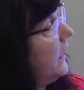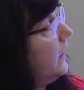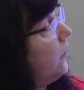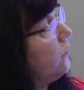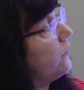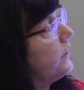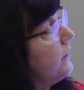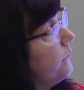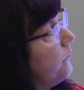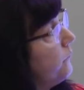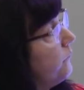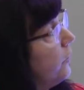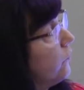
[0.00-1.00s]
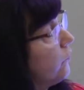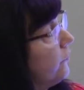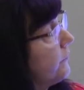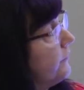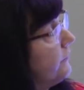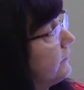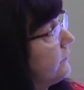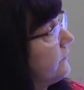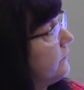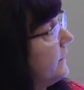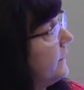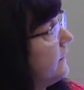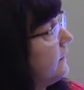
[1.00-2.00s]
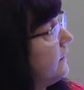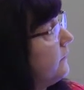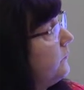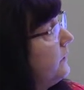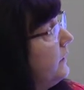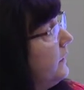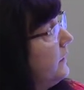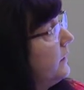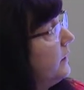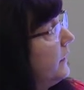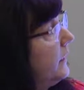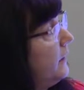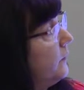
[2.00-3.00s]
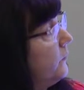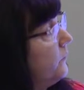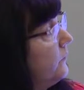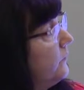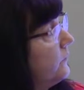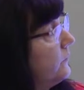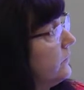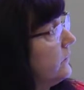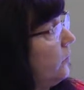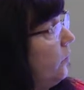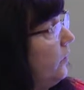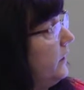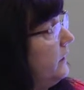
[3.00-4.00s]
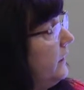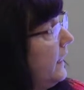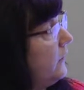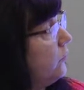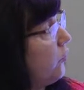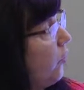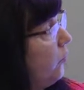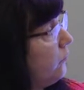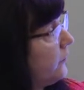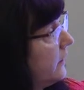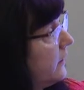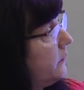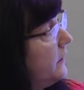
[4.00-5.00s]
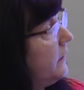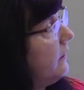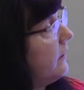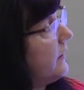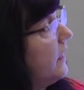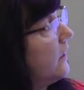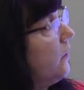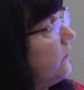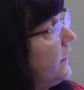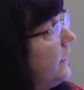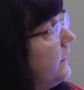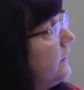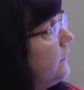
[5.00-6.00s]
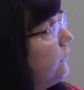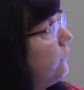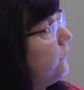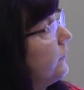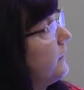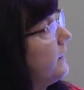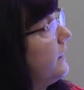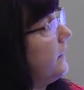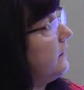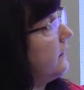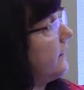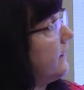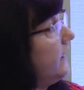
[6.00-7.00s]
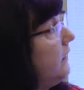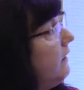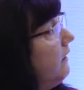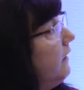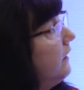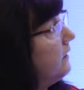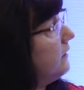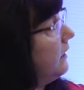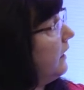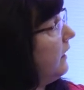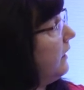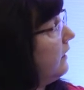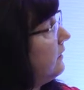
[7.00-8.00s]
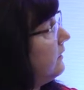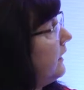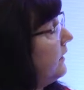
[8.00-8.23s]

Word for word: along the mouth of River Venta. The oil and coal terminals are located just near the sea, uh,